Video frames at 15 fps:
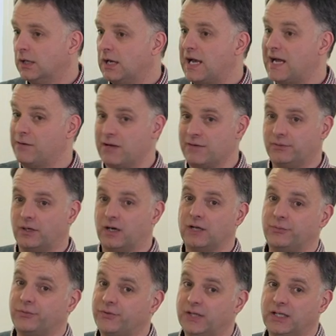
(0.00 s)
However,
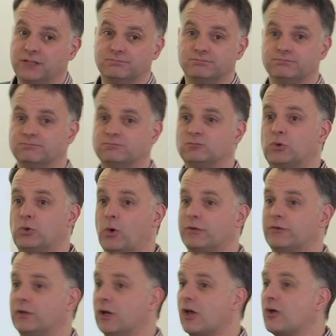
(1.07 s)
I've seen
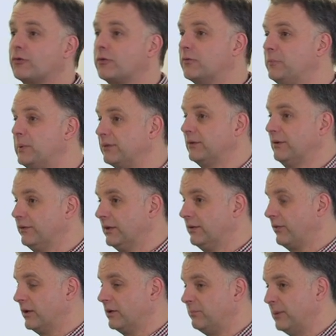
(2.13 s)
quite a lot of businesses
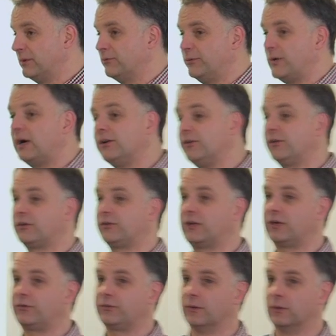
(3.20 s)
that have been very
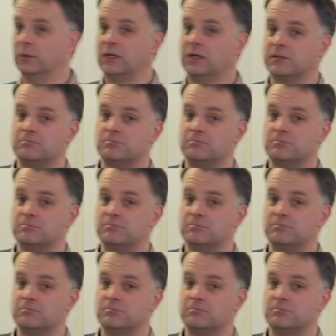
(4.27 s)
successful